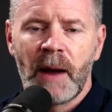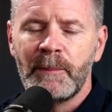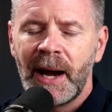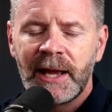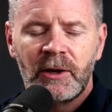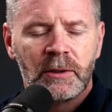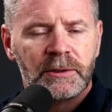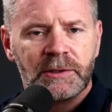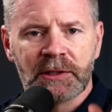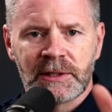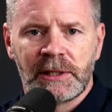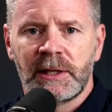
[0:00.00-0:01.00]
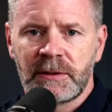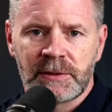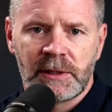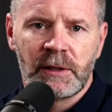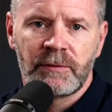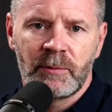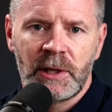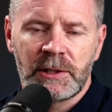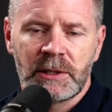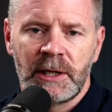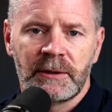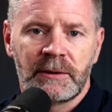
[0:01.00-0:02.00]
My goal is just to get this
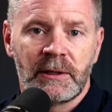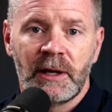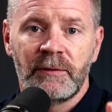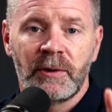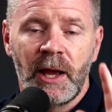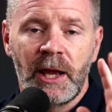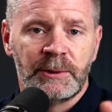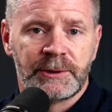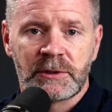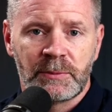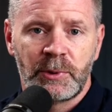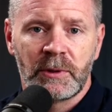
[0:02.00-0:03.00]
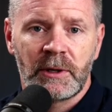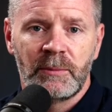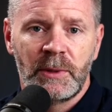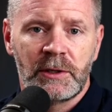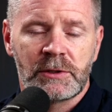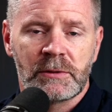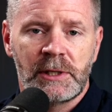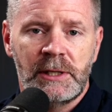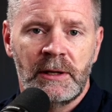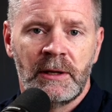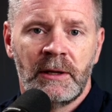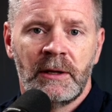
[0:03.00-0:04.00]
information out there. If you're able to support our
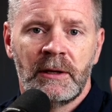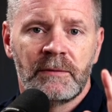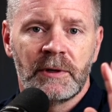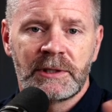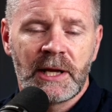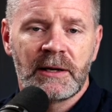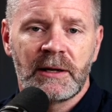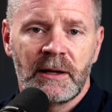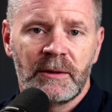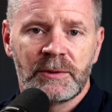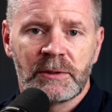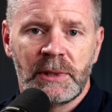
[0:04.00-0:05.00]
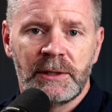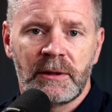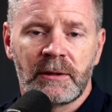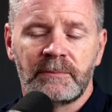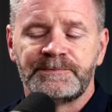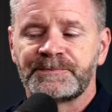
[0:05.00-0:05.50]
ministry for $10 a month,